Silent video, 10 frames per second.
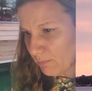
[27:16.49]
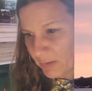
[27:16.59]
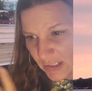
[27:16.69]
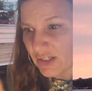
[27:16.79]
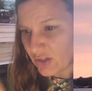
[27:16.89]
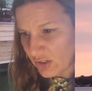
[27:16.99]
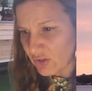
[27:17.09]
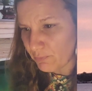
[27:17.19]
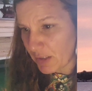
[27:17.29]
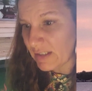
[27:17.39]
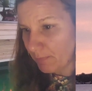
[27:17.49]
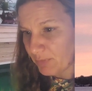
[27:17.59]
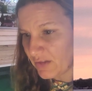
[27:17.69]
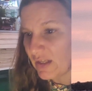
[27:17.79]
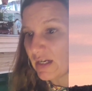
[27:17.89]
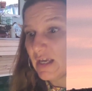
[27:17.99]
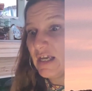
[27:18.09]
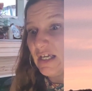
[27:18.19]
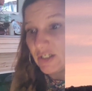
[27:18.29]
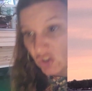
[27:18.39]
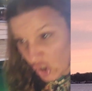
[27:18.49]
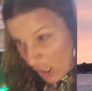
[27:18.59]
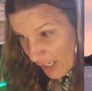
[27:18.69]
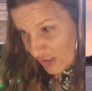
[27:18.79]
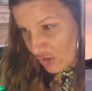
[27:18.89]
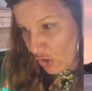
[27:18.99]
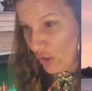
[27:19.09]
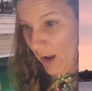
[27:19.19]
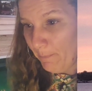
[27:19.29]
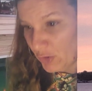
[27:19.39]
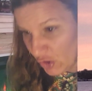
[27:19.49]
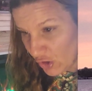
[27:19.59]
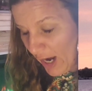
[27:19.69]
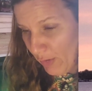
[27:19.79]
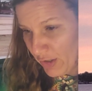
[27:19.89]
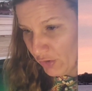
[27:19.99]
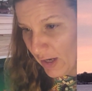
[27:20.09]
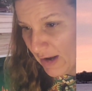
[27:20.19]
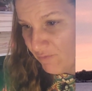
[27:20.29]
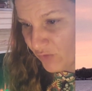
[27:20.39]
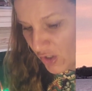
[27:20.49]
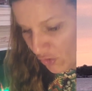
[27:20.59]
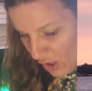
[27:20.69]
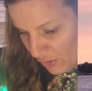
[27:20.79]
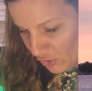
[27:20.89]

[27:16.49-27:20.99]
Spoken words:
But this could also be something that is trying to turn up or turn out in your life that you're not